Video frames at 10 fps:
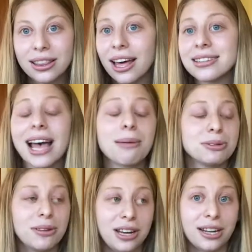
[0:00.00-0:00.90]
That is
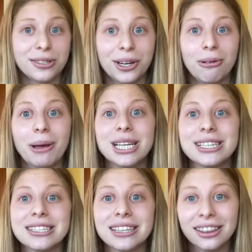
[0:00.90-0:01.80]
absolutely not true.
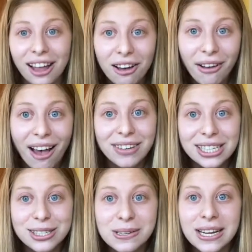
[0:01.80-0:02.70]
Patients love having a
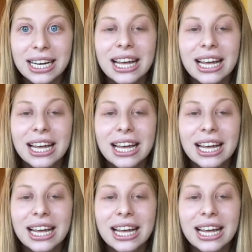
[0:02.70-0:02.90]
student,